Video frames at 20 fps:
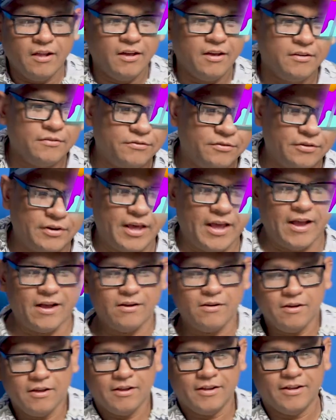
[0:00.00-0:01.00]
For
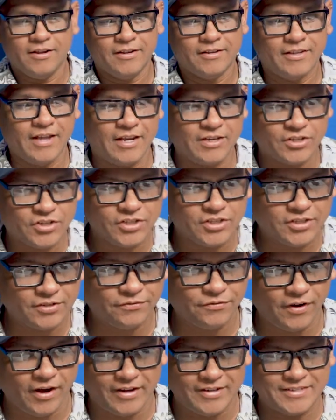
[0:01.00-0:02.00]
now, that should
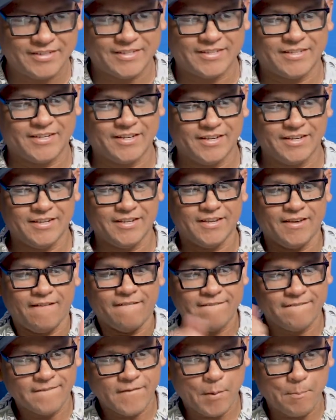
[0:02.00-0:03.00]
suffice.
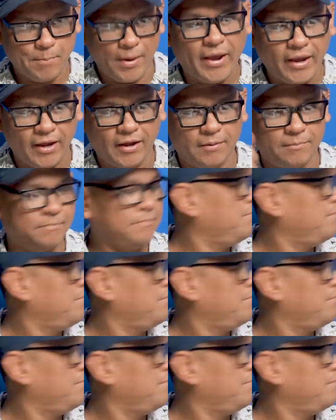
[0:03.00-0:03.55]
Bam!